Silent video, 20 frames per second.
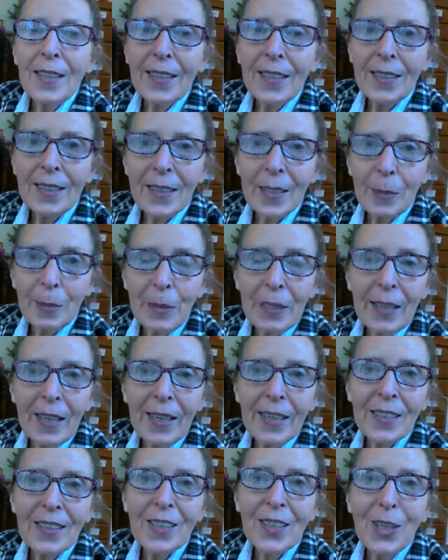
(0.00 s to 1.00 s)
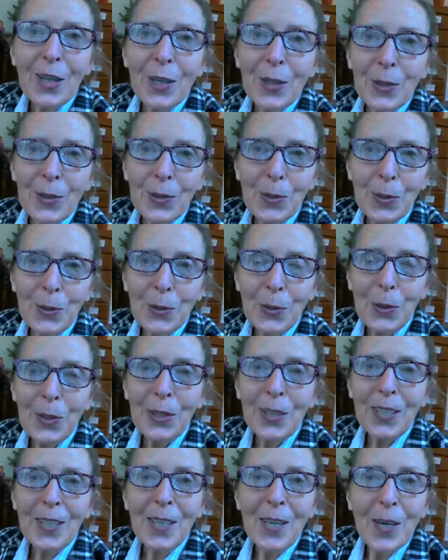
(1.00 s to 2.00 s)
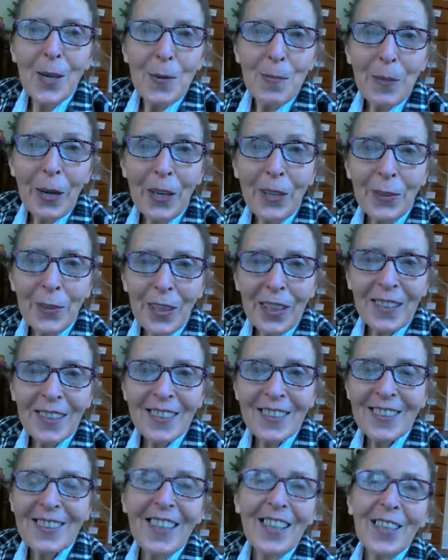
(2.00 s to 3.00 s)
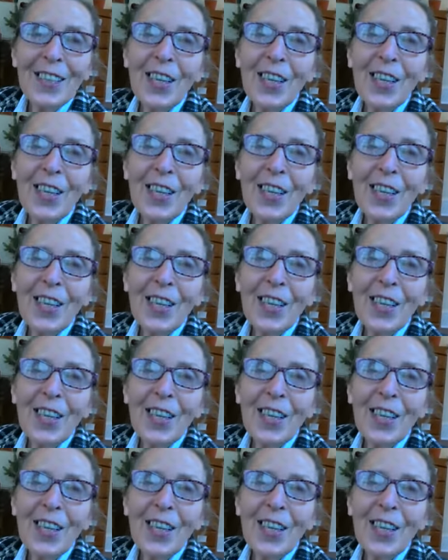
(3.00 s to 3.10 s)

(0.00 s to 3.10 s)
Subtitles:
eliminate your migraines.